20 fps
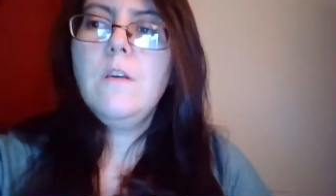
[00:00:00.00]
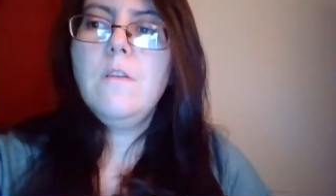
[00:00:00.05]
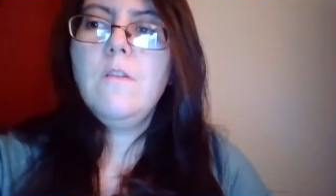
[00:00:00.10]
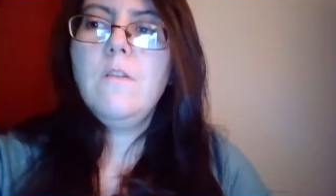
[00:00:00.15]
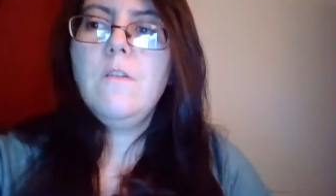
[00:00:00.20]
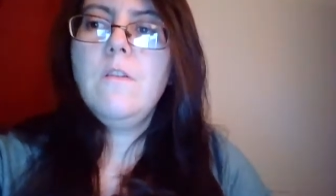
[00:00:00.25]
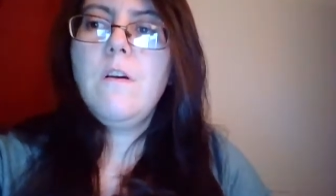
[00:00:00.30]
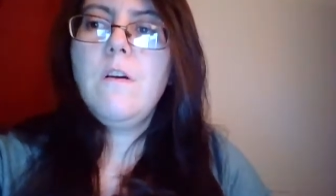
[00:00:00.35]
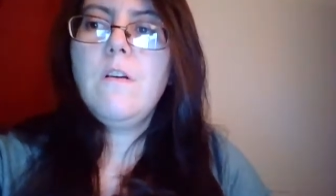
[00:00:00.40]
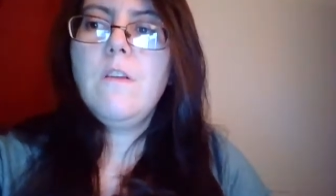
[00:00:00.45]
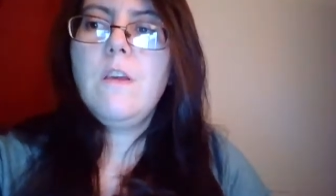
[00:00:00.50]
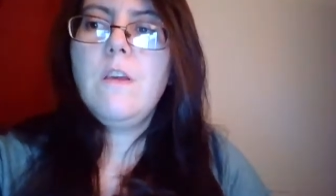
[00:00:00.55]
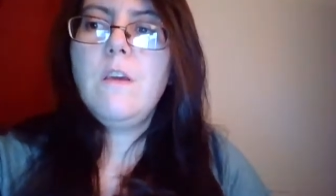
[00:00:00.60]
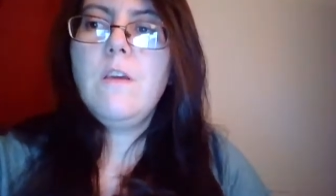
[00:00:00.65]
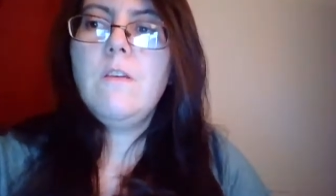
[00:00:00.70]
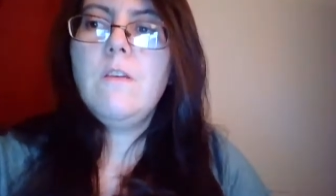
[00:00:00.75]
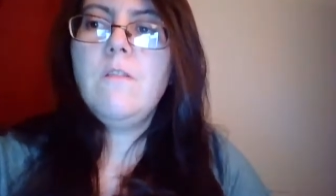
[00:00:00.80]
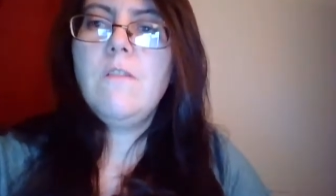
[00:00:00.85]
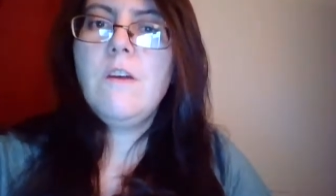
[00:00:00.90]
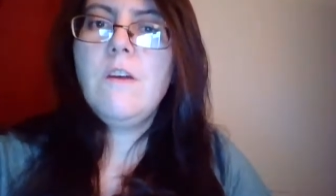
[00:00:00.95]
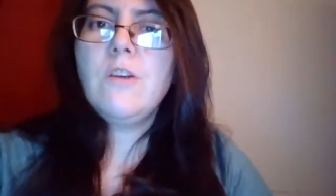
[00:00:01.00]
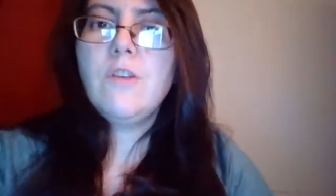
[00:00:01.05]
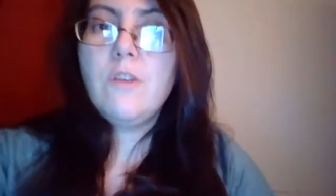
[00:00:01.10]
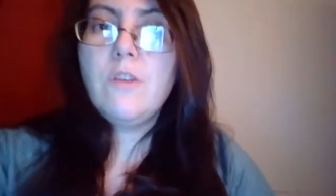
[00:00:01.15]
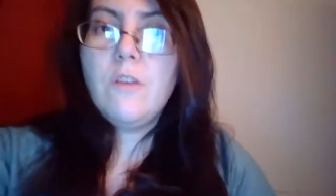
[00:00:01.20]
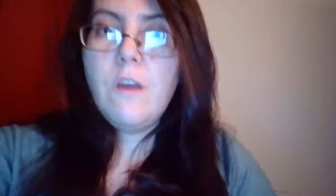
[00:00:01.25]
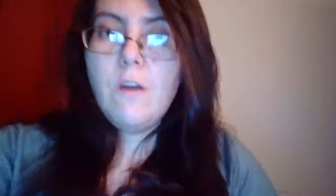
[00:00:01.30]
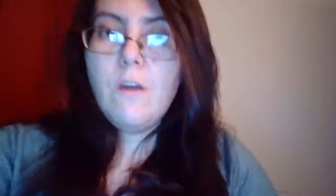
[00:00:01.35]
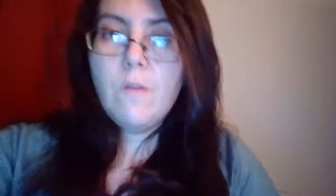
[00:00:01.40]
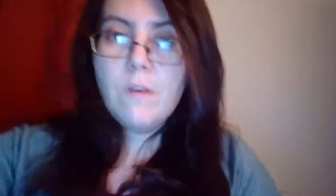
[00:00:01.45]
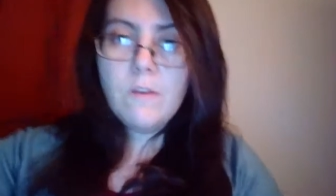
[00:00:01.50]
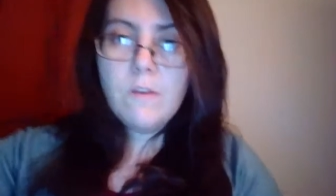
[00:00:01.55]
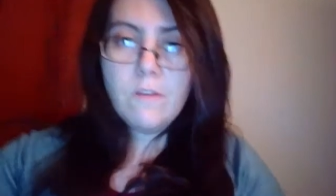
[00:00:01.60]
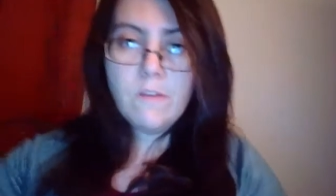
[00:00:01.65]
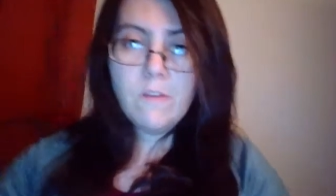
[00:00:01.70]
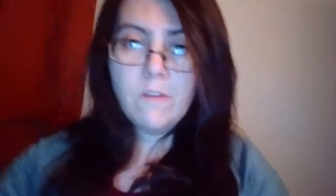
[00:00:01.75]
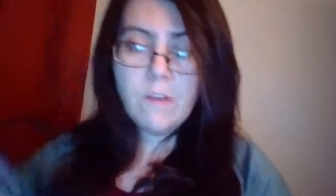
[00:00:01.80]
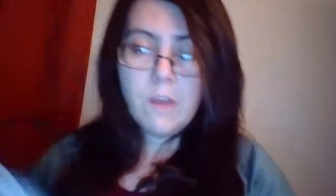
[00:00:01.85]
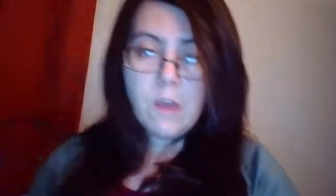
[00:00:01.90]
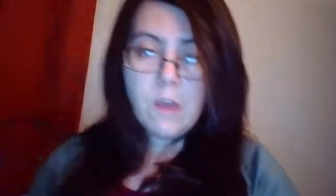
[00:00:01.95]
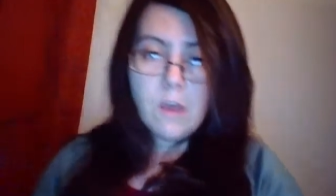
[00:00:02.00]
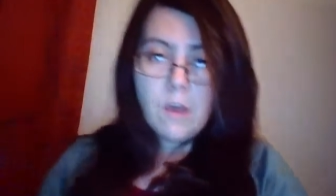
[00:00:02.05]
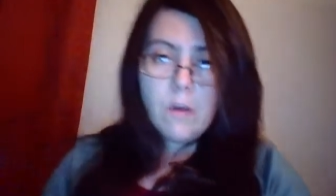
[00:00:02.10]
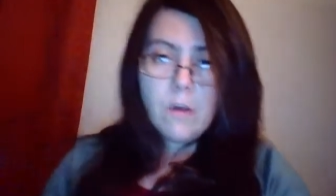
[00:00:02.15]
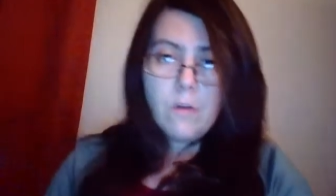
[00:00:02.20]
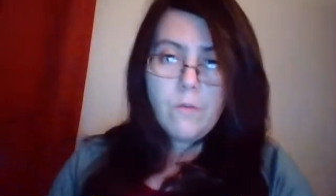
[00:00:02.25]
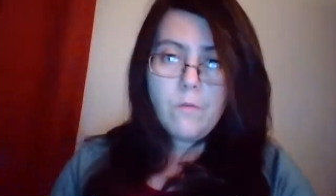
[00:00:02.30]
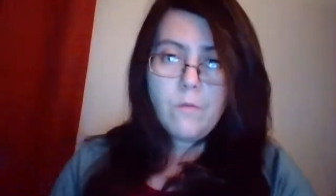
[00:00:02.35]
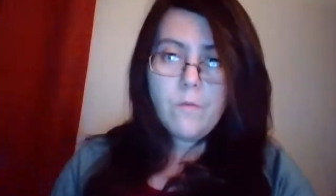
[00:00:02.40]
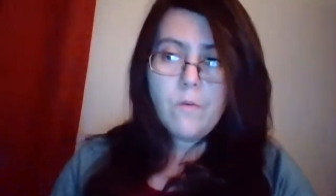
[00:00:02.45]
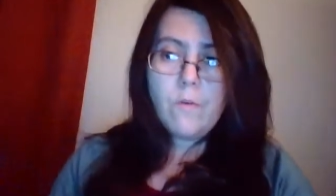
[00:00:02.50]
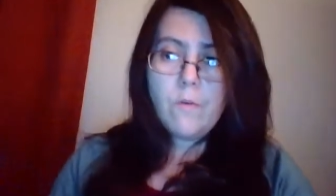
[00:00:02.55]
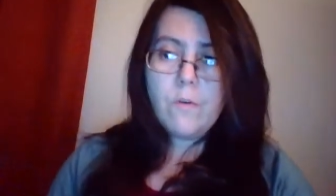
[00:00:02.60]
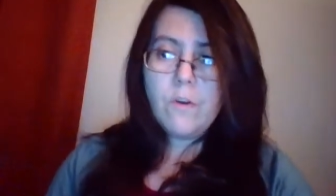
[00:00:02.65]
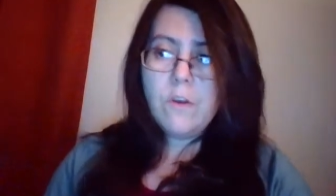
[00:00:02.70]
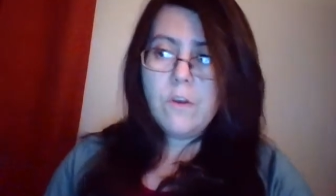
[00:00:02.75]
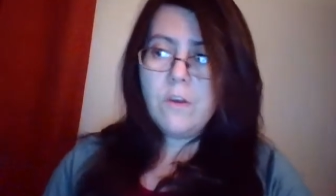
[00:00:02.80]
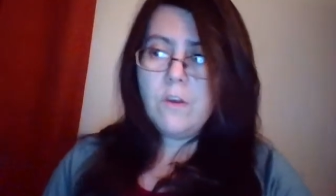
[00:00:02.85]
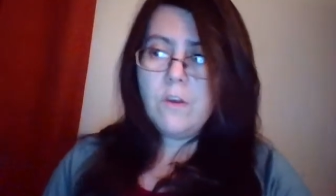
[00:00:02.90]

starting Sagittarius for